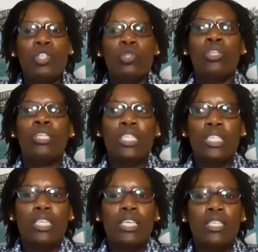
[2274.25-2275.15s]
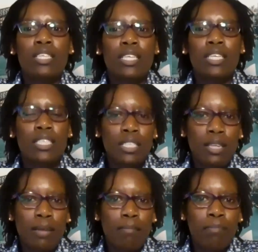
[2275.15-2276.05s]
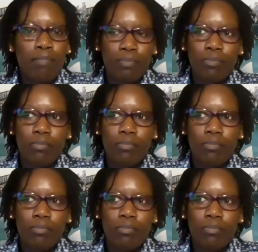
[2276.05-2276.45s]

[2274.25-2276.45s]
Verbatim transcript: So this is a system